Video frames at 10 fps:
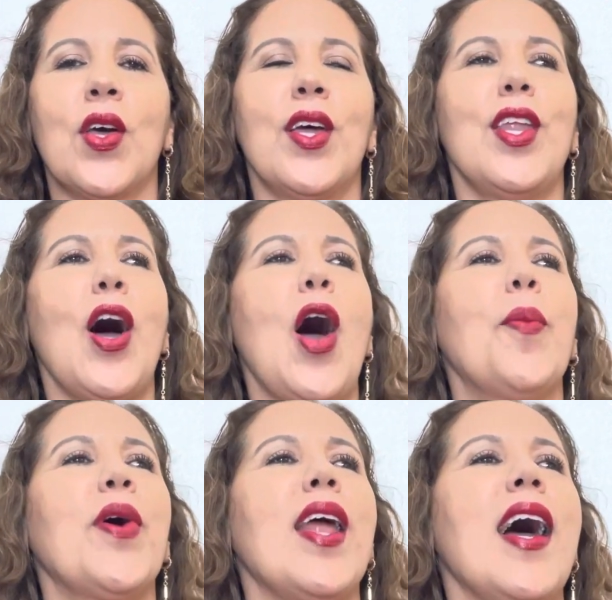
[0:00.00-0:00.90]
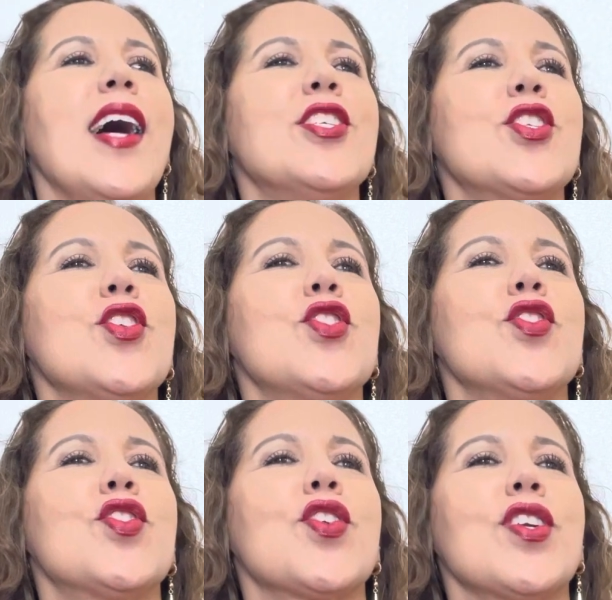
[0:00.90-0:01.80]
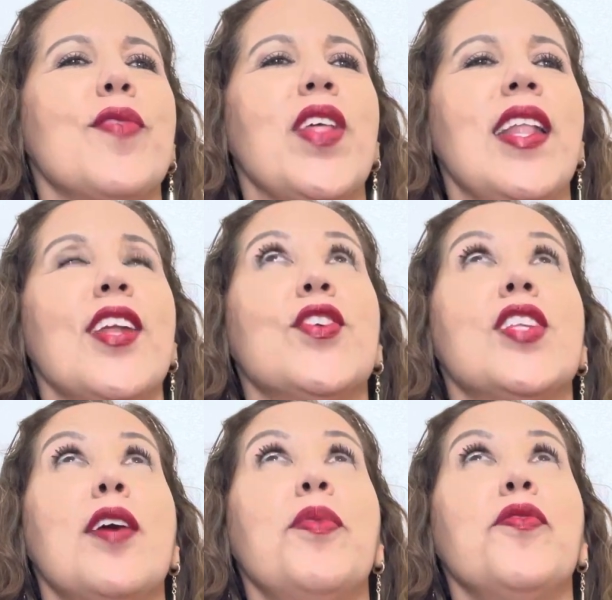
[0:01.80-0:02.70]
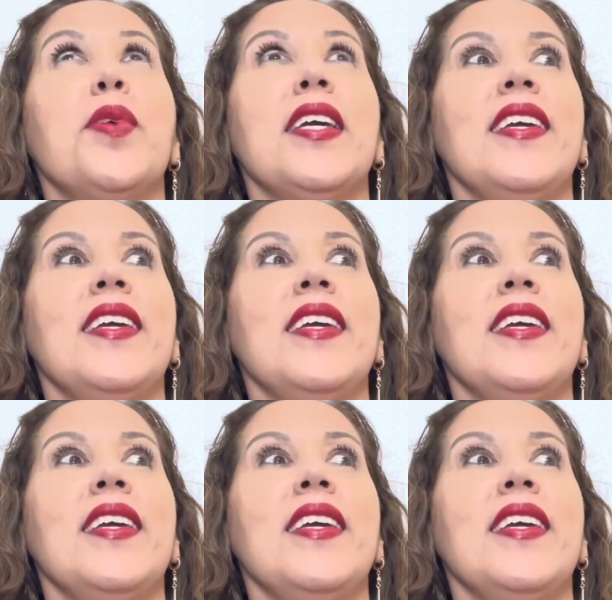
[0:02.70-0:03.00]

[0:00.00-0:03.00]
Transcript: Now I'm gonna ask you to turn off the light on top of me.